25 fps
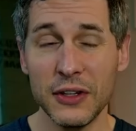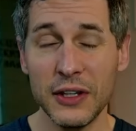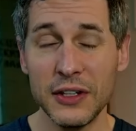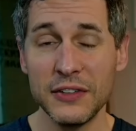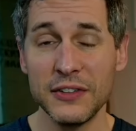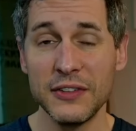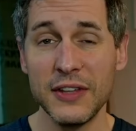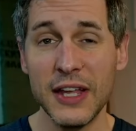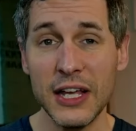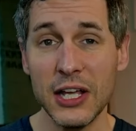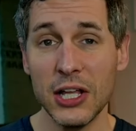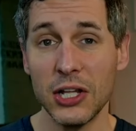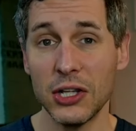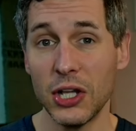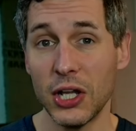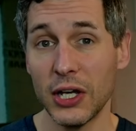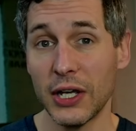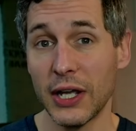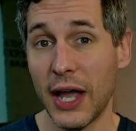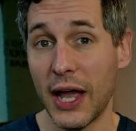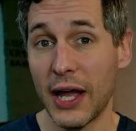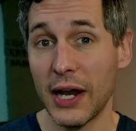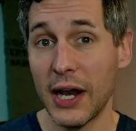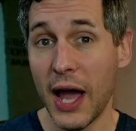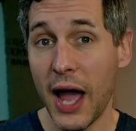let's take a
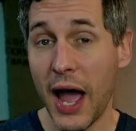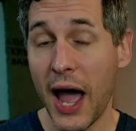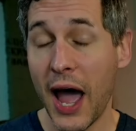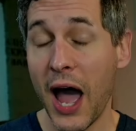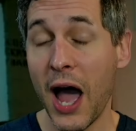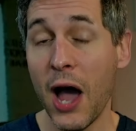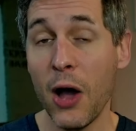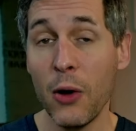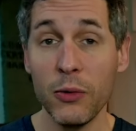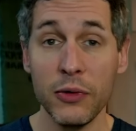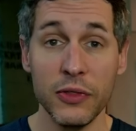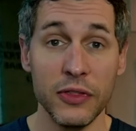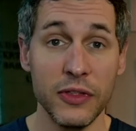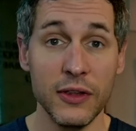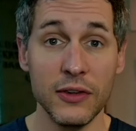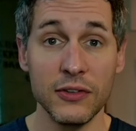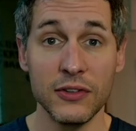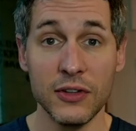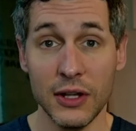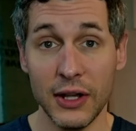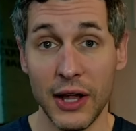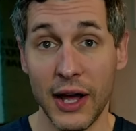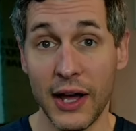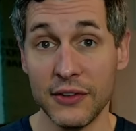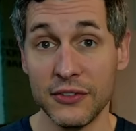look at how these
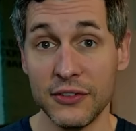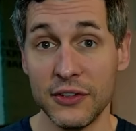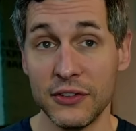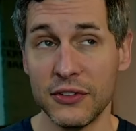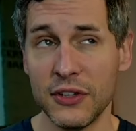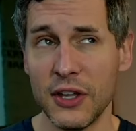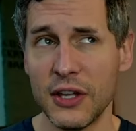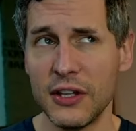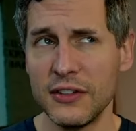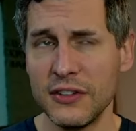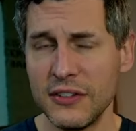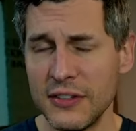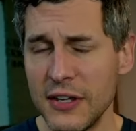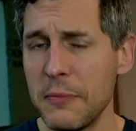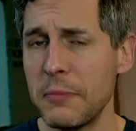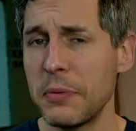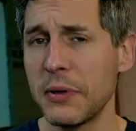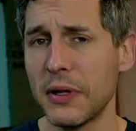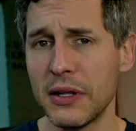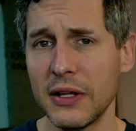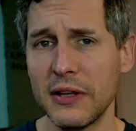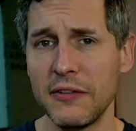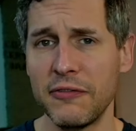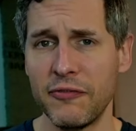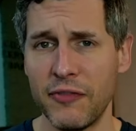classes
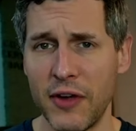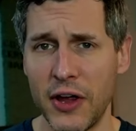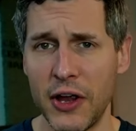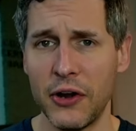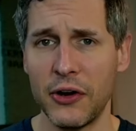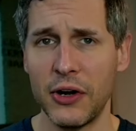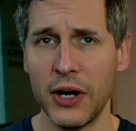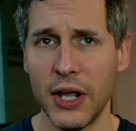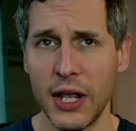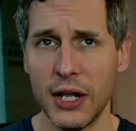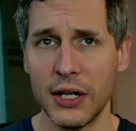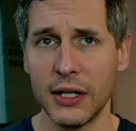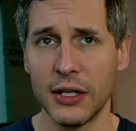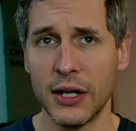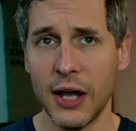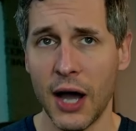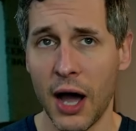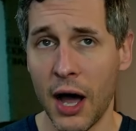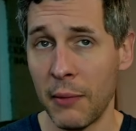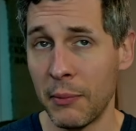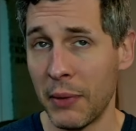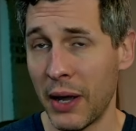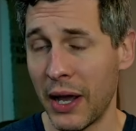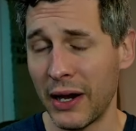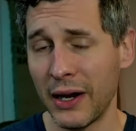typically fare in
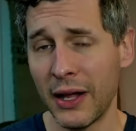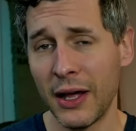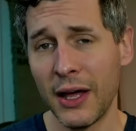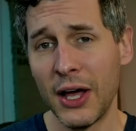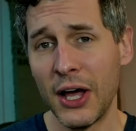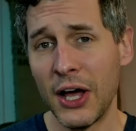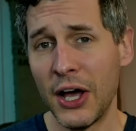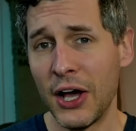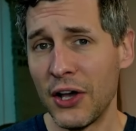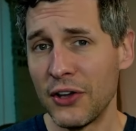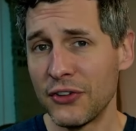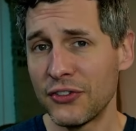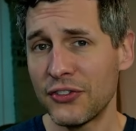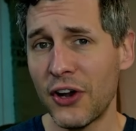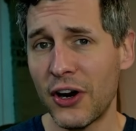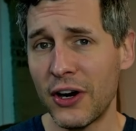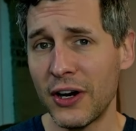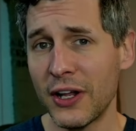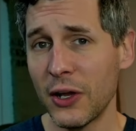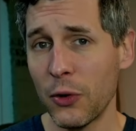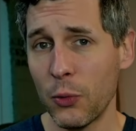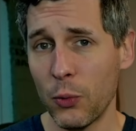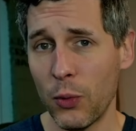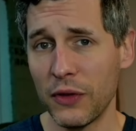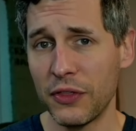combat,
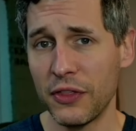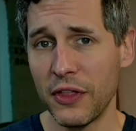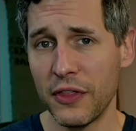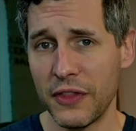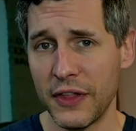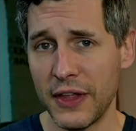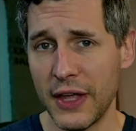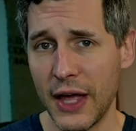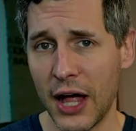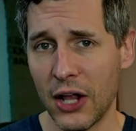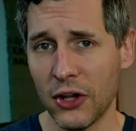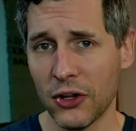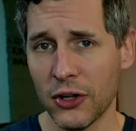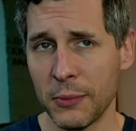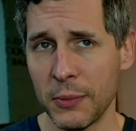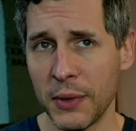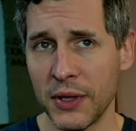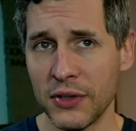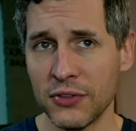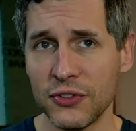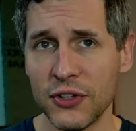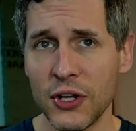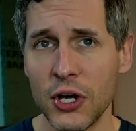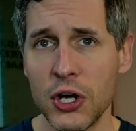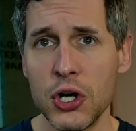starting with the
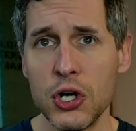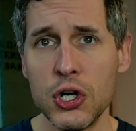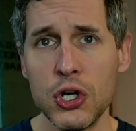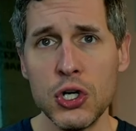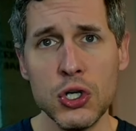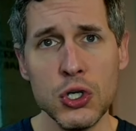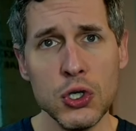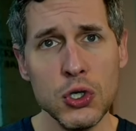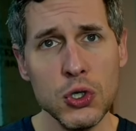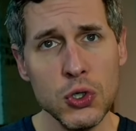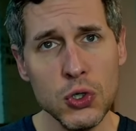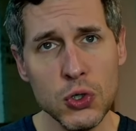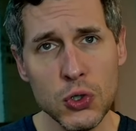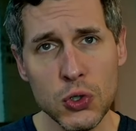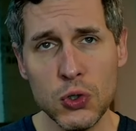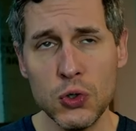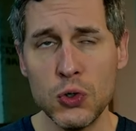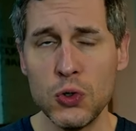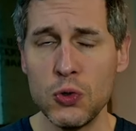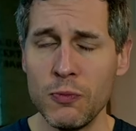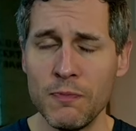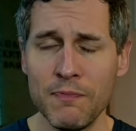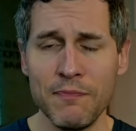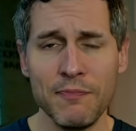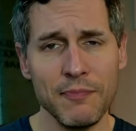Alchemist,
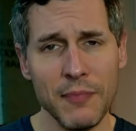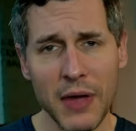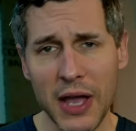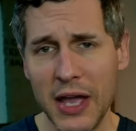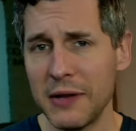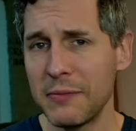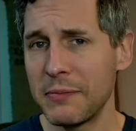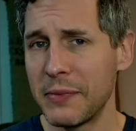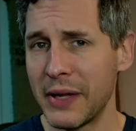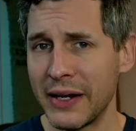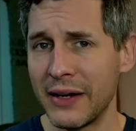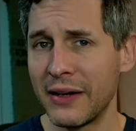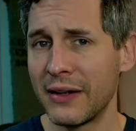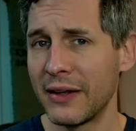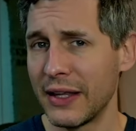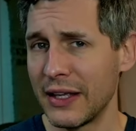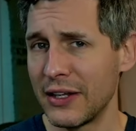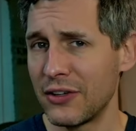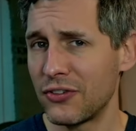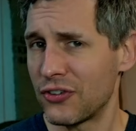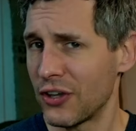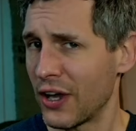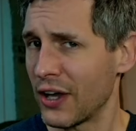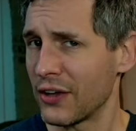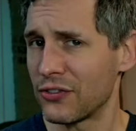who admittedly
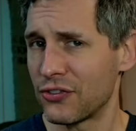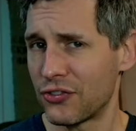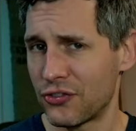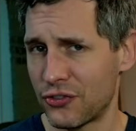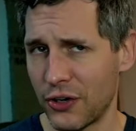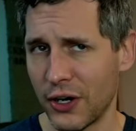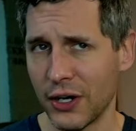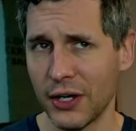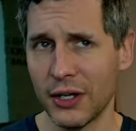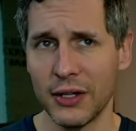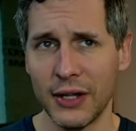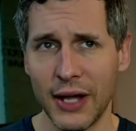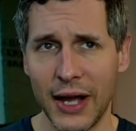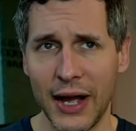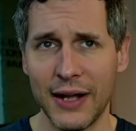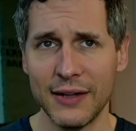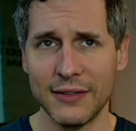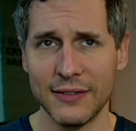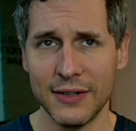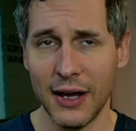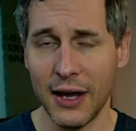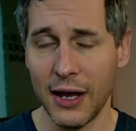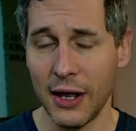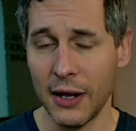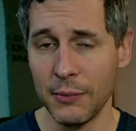does struggle at
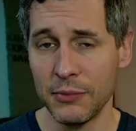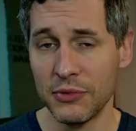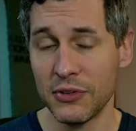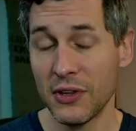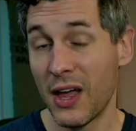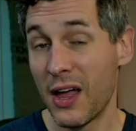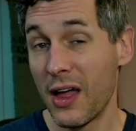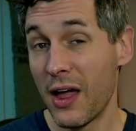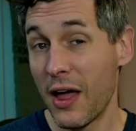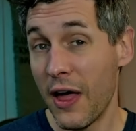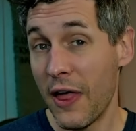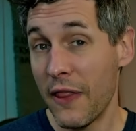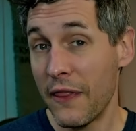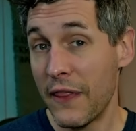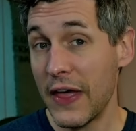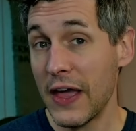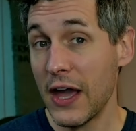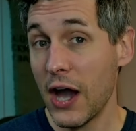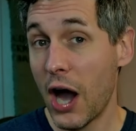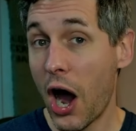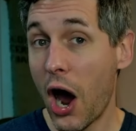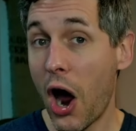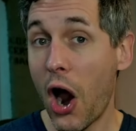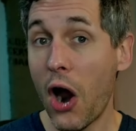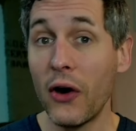times. They
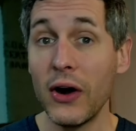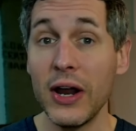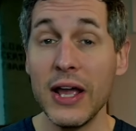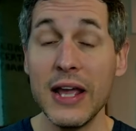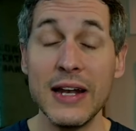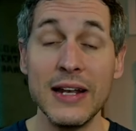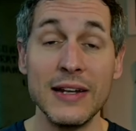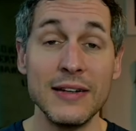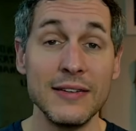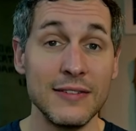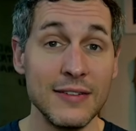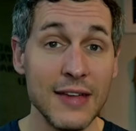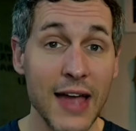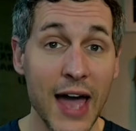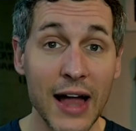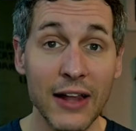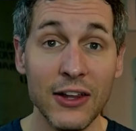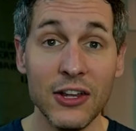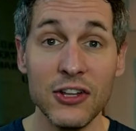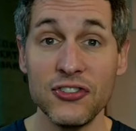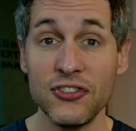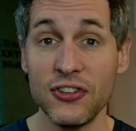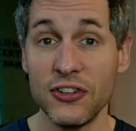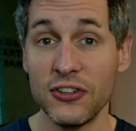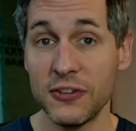are an
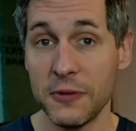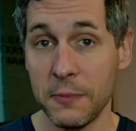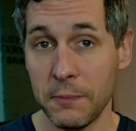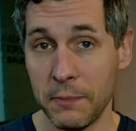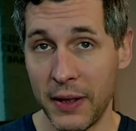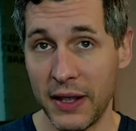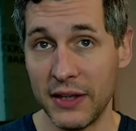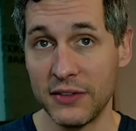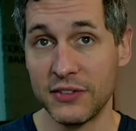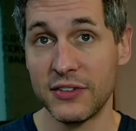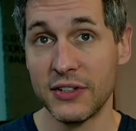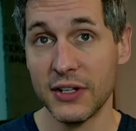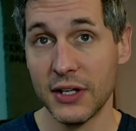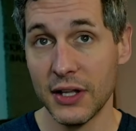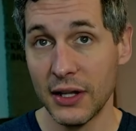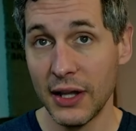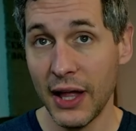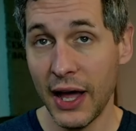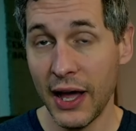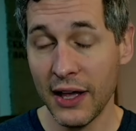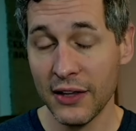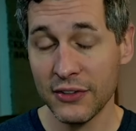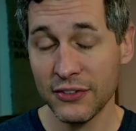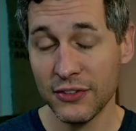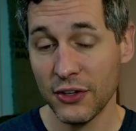intelligence-based
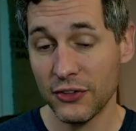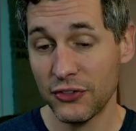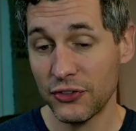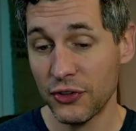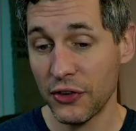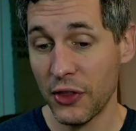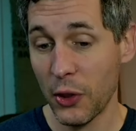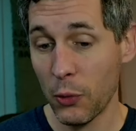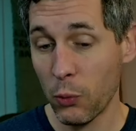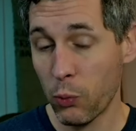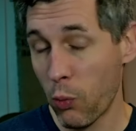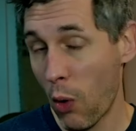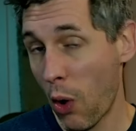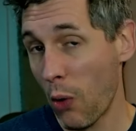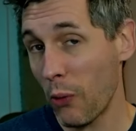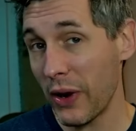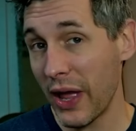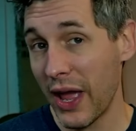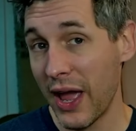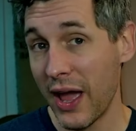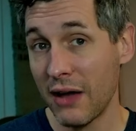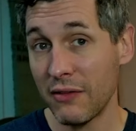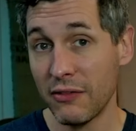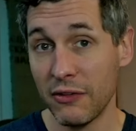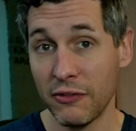class, so they won't
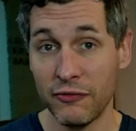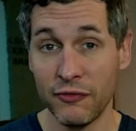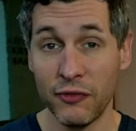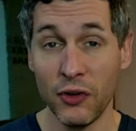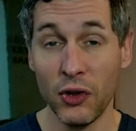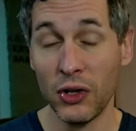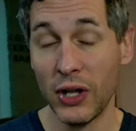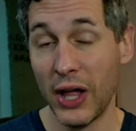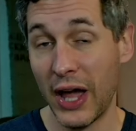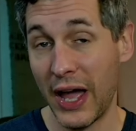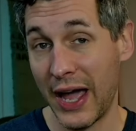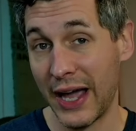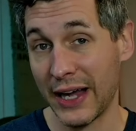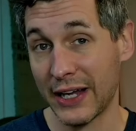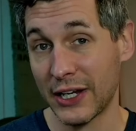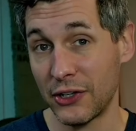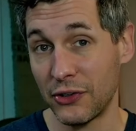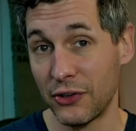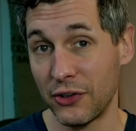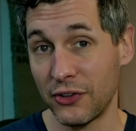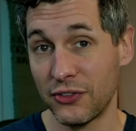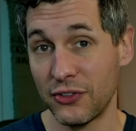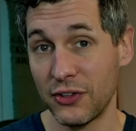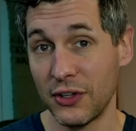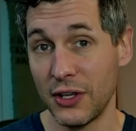have full
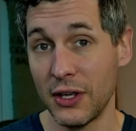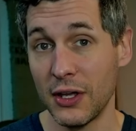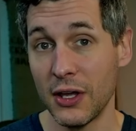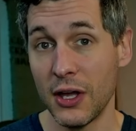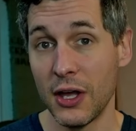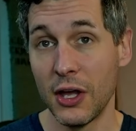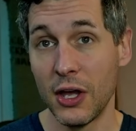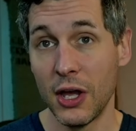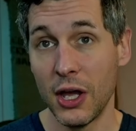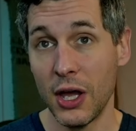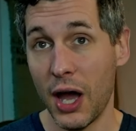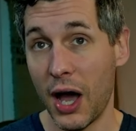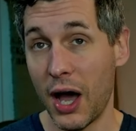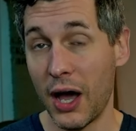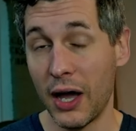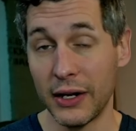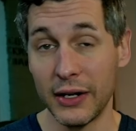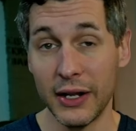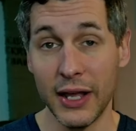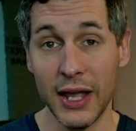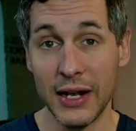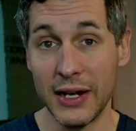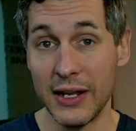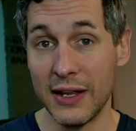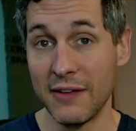accuracy
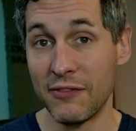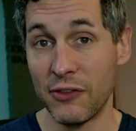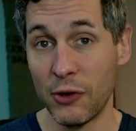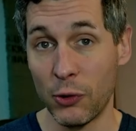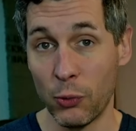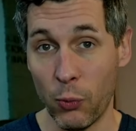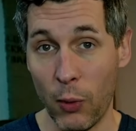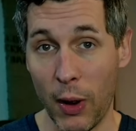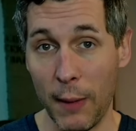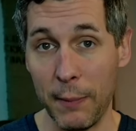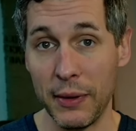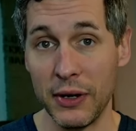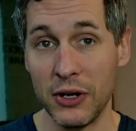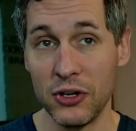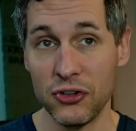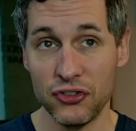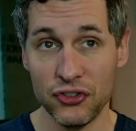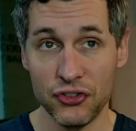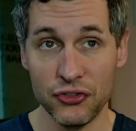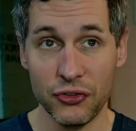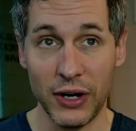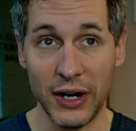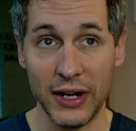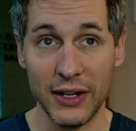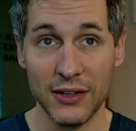on any of their weapon
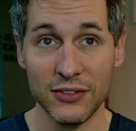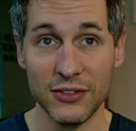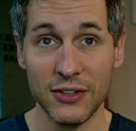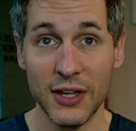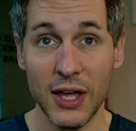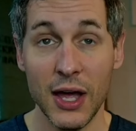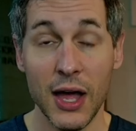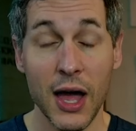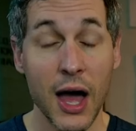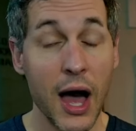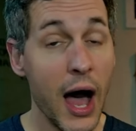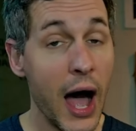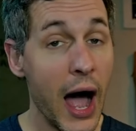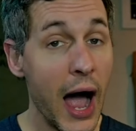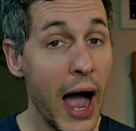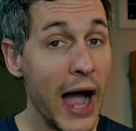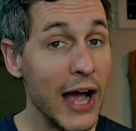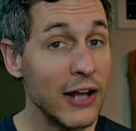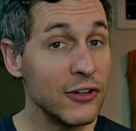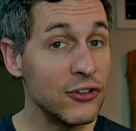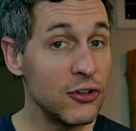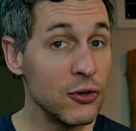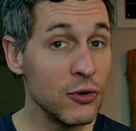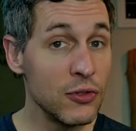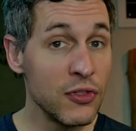strikes.
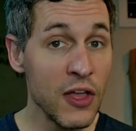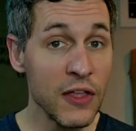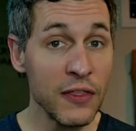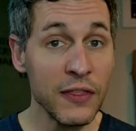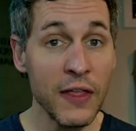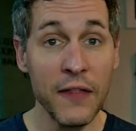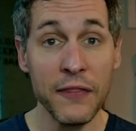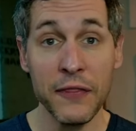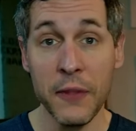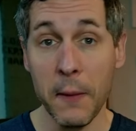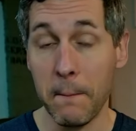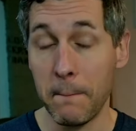I do think that the